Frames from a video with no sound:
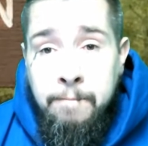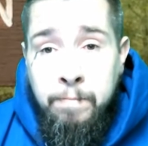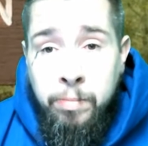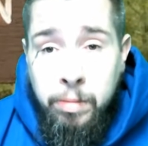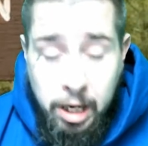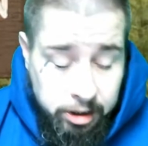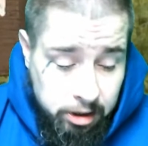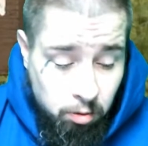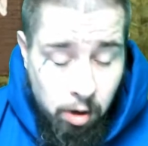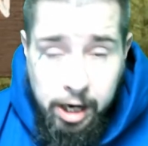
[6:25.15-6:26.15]
That's just
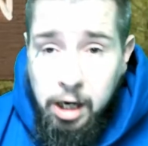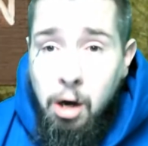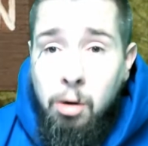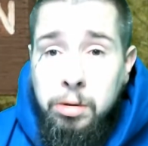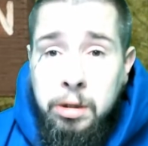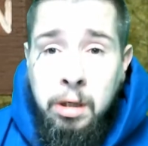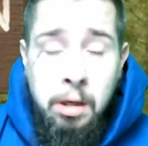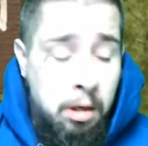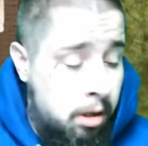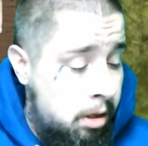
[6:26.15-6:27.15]
the way it goes.
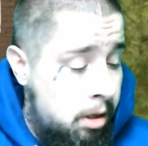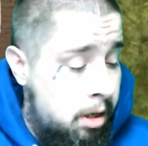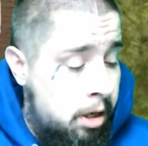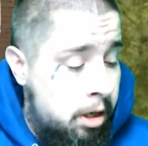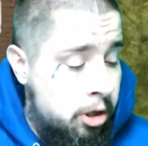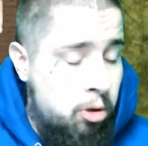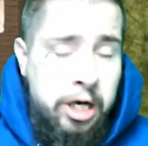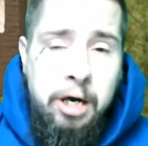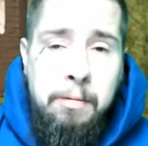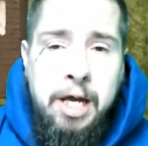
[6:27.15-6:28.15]
You need
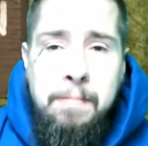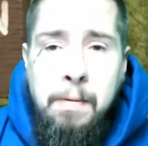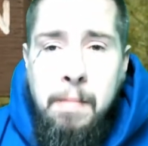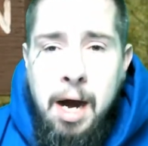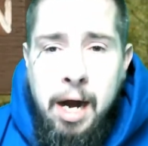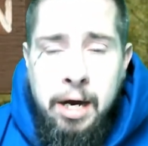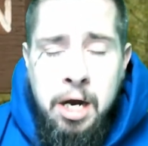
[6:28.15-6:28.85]
to keep in mind,